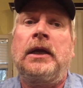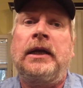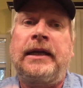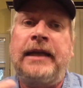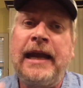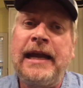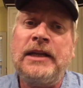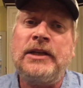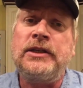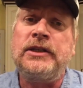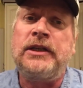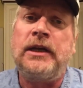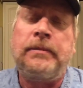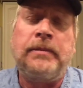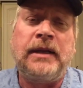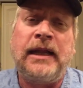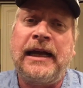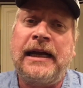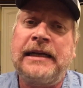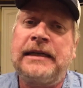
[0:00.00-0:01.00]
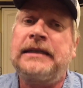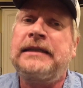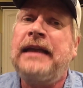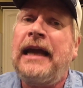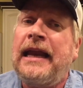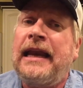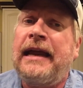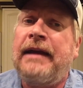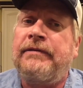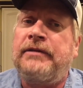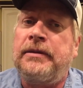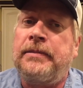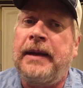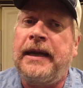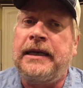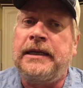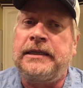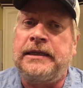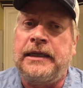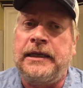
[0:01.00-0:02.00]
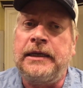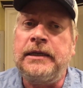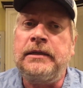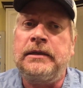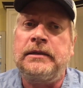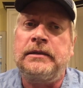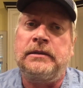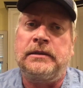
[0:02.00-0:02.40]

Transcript: Cajun jambalaya does not have tomatoes in it.